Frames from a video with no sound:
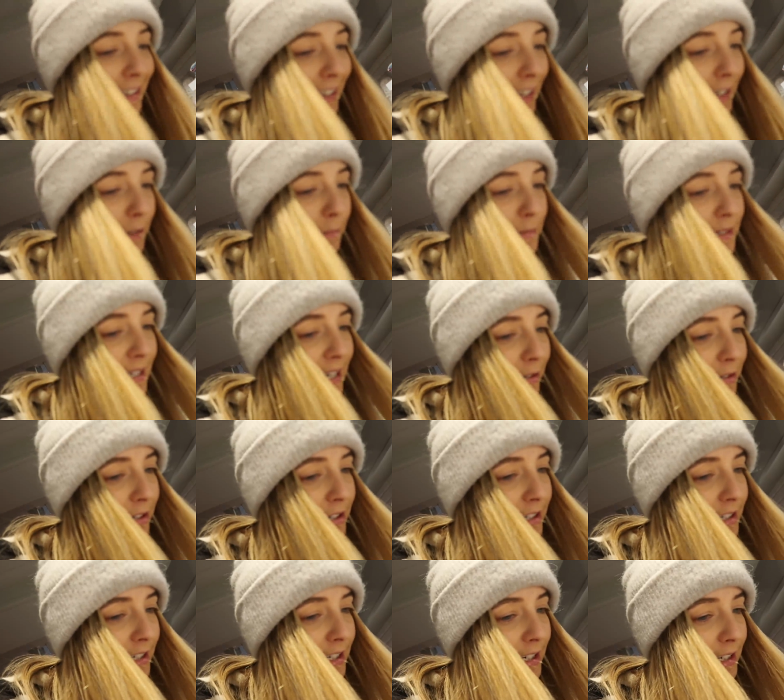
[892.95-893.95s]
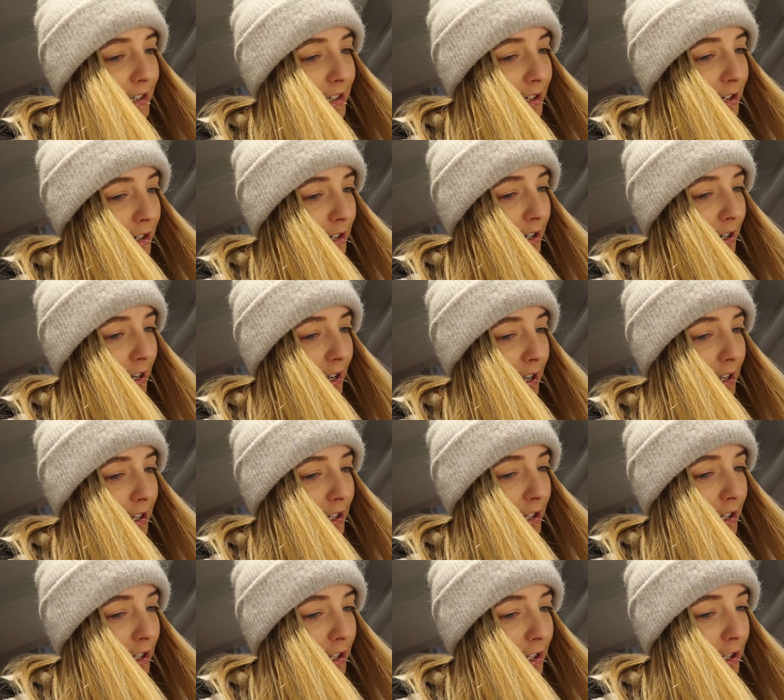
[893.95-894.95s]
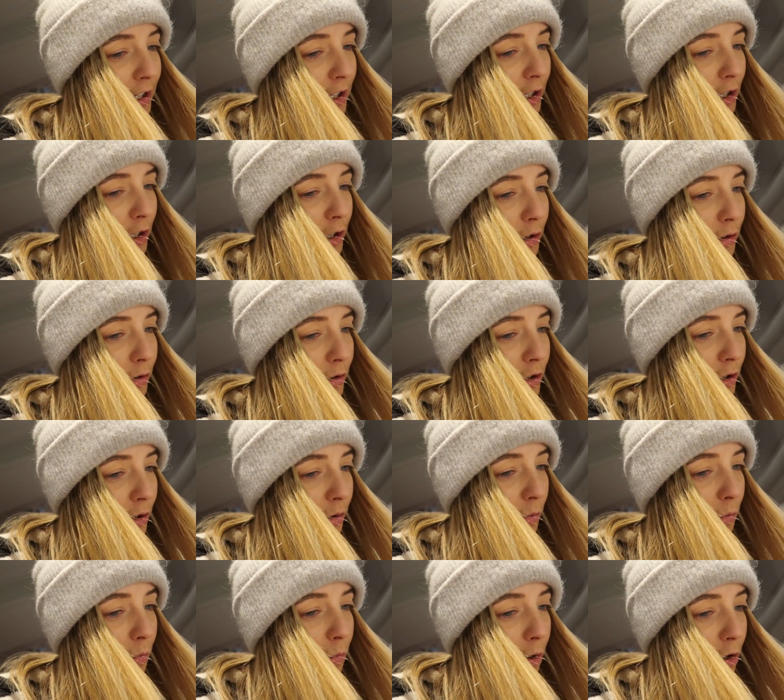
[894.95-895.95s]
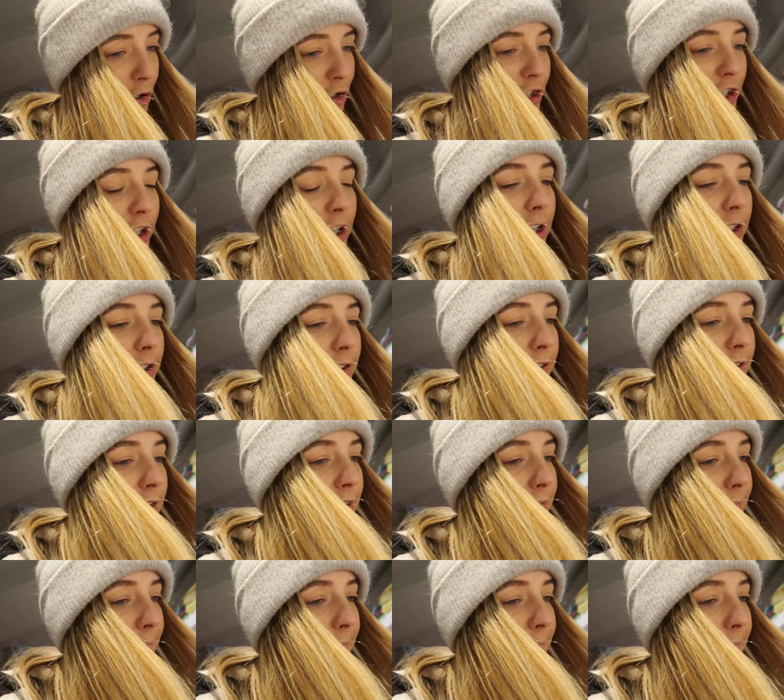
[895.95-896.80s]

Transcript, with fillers: came down and did a huge wash load.